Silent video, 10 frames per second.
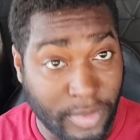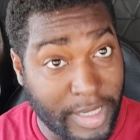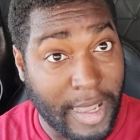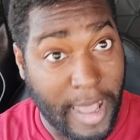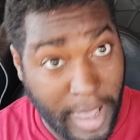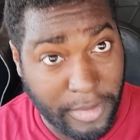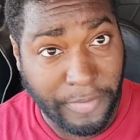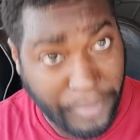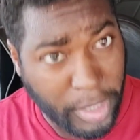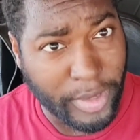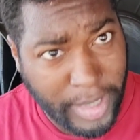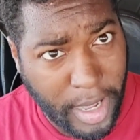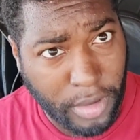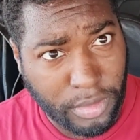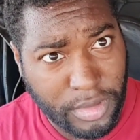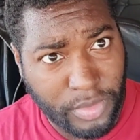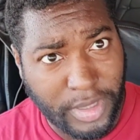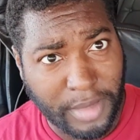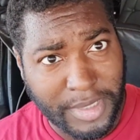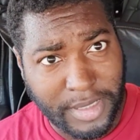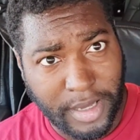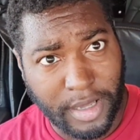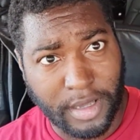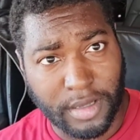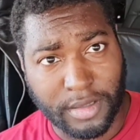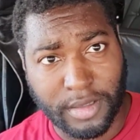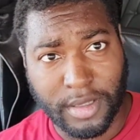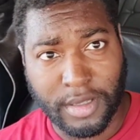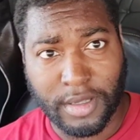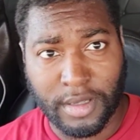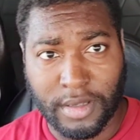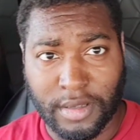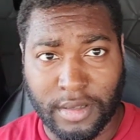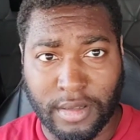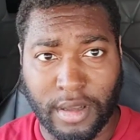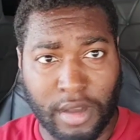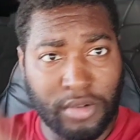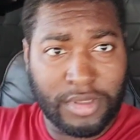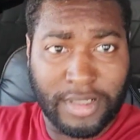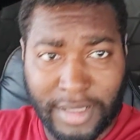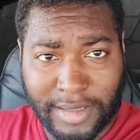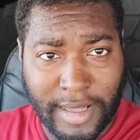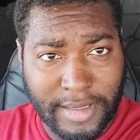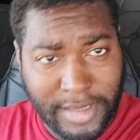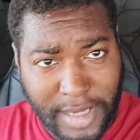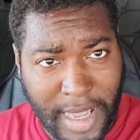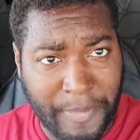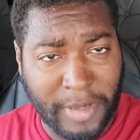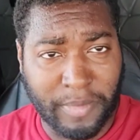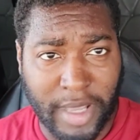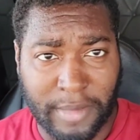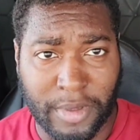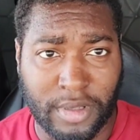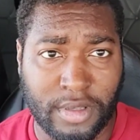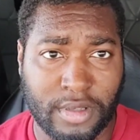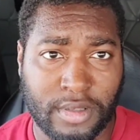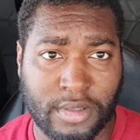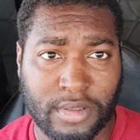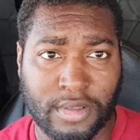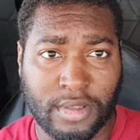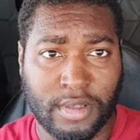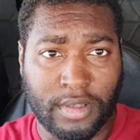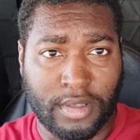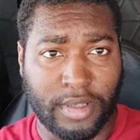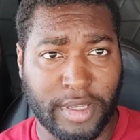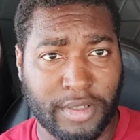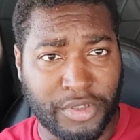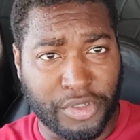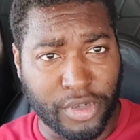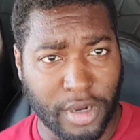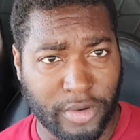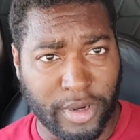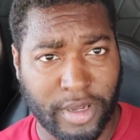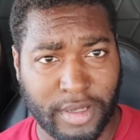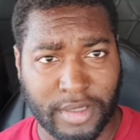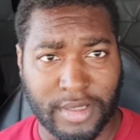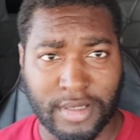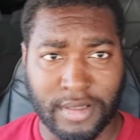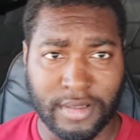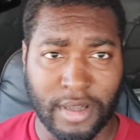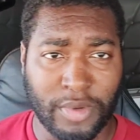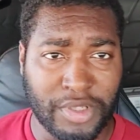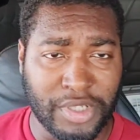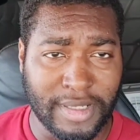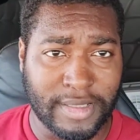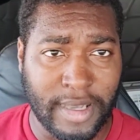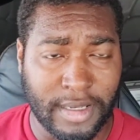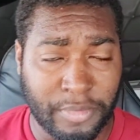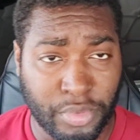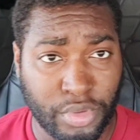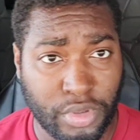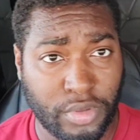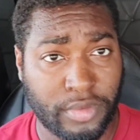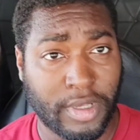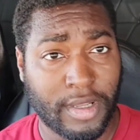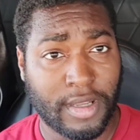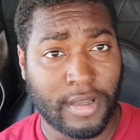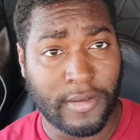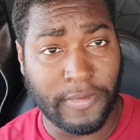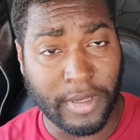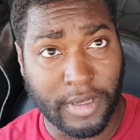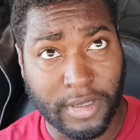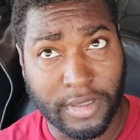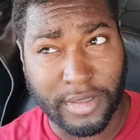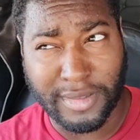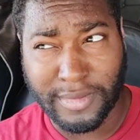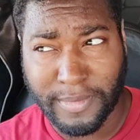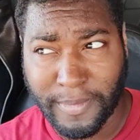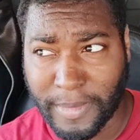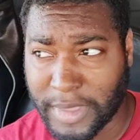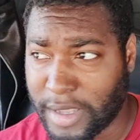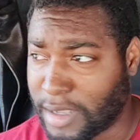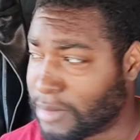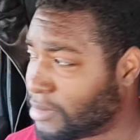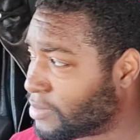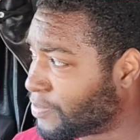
what, how figure it out is what I'm saying on to the next topic, baby. Insurance. Now we just got approved for damn.